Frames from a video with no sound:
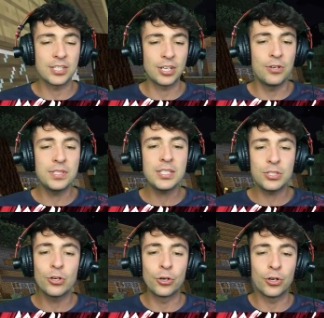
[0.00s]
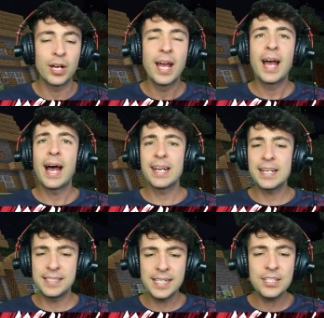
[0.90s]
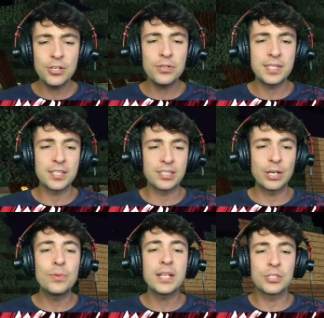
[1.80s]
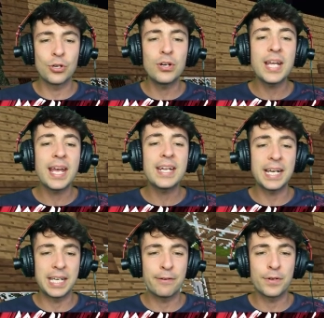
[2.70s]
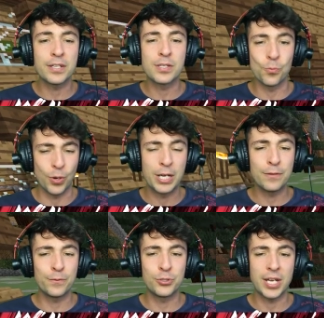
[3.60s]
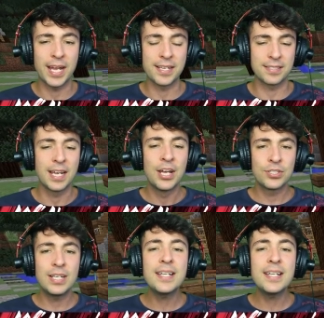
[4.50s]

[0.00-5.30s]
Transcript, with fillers: let's close this door. And I did notice someone has gone ahead and given us a wonderful chest. So